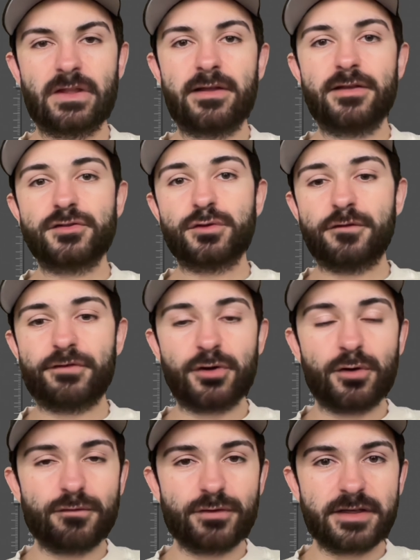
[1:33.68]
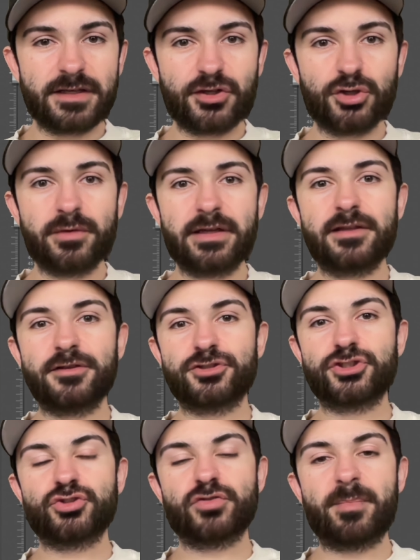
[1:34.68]
So if you're over EQing, you're
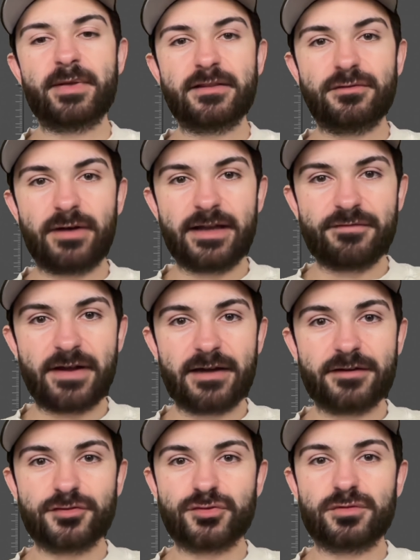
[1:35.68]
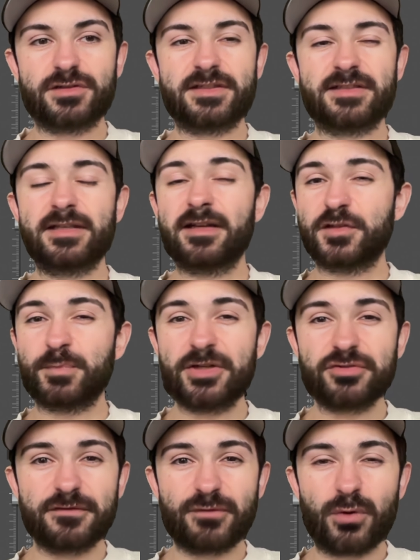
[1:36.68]
stripping the life out of your sources,
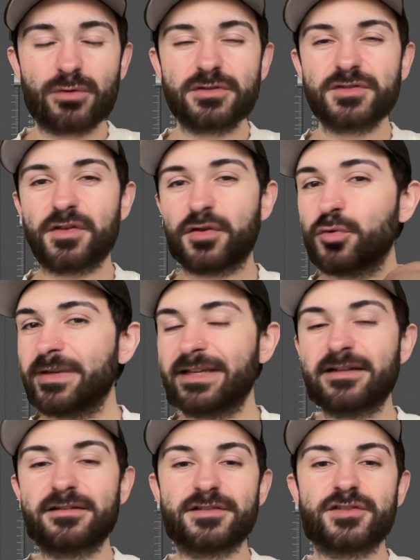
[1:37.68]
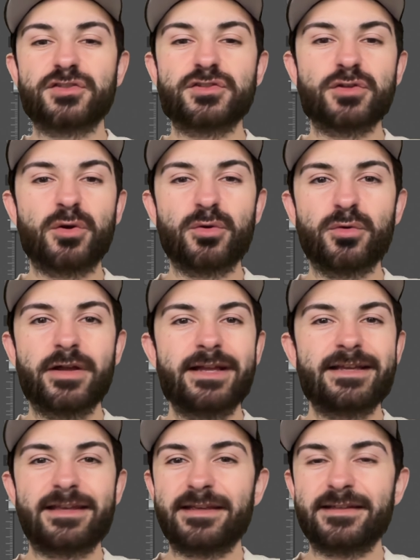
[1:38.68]
especially vocals. The human ear is so
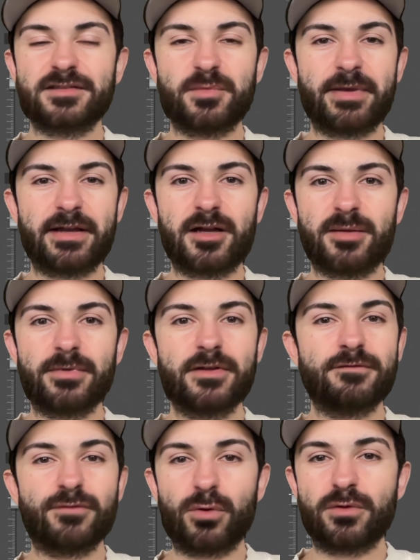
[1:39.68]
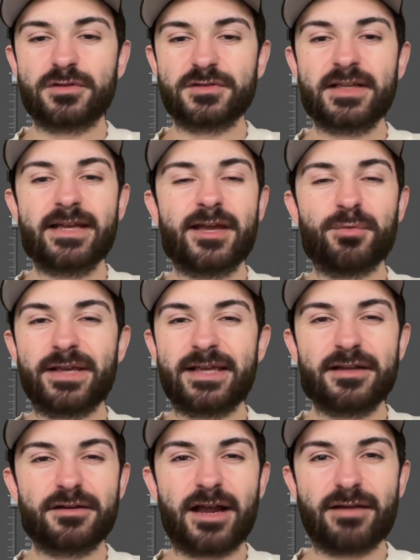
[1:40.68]
keen to pick up vocals and we
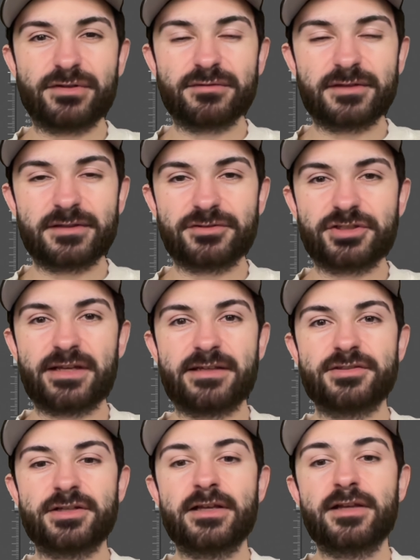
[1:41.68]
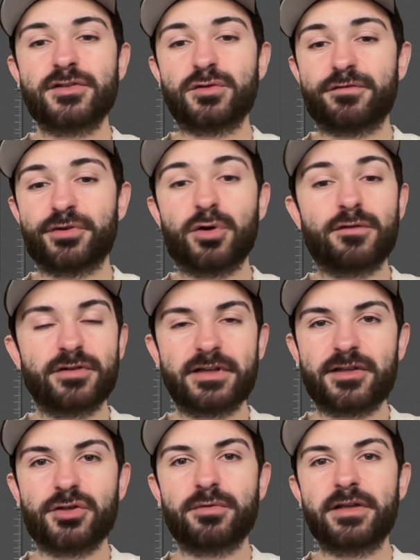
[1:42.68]
hear every little change. So if you're over
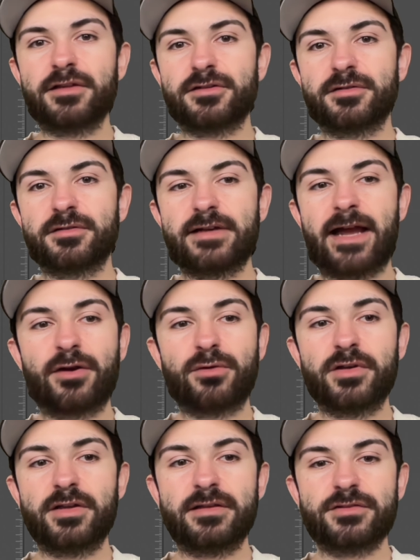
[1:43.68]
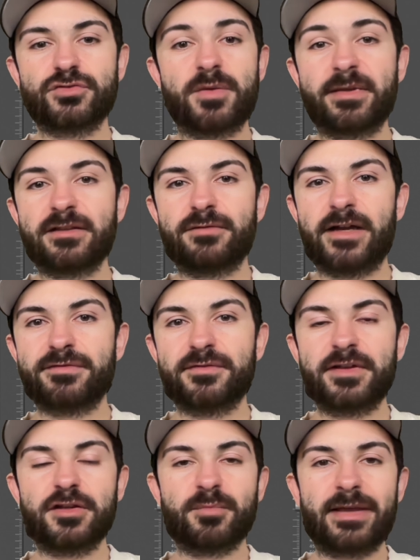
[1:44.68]
EQing, you're not only stripping the life of
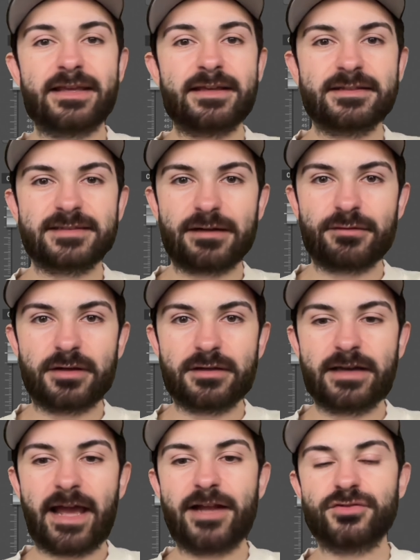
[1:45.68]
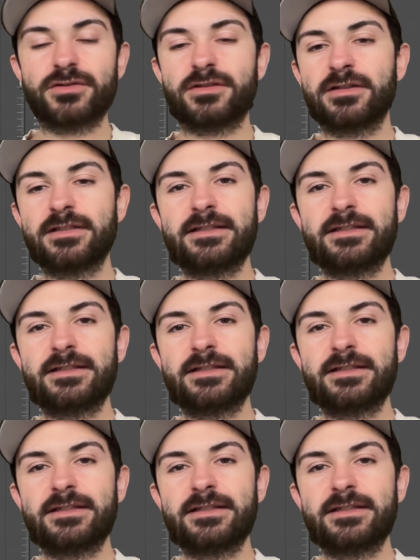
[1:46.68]
it, you're making it sound unnatural.